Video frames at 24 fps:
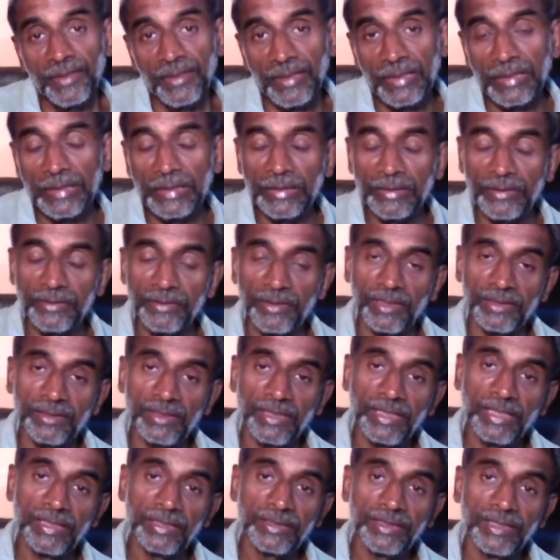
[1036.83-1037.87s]
There's a
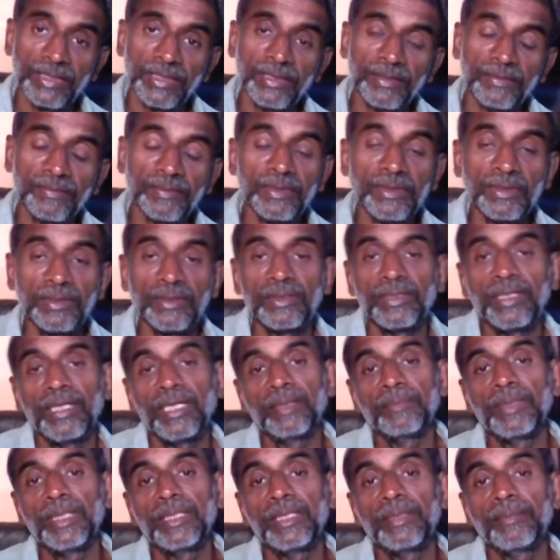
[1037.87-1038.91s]
condition even
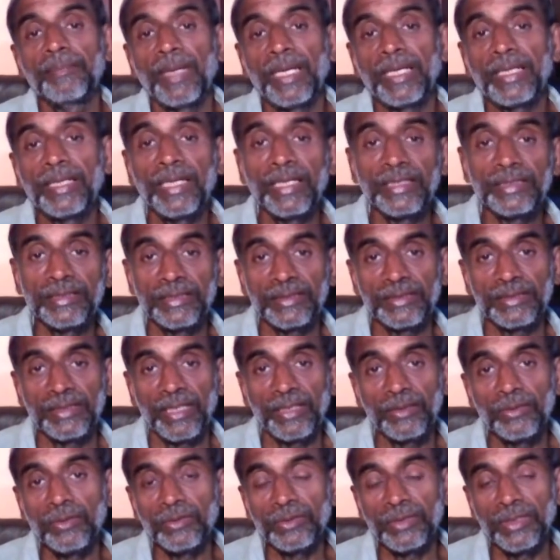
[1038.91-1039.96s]
labeled migration
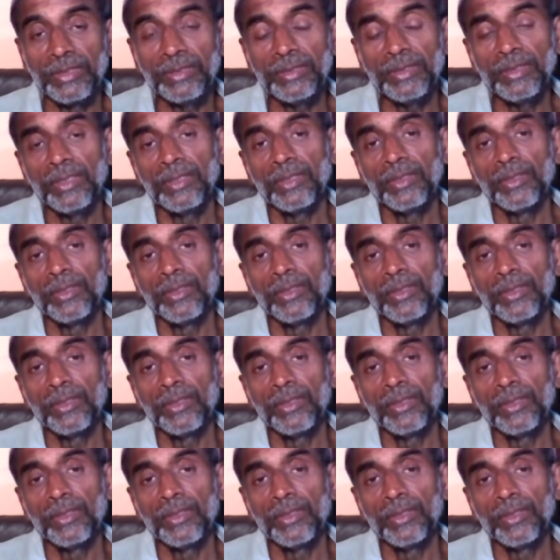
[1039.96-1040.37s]
psychosis,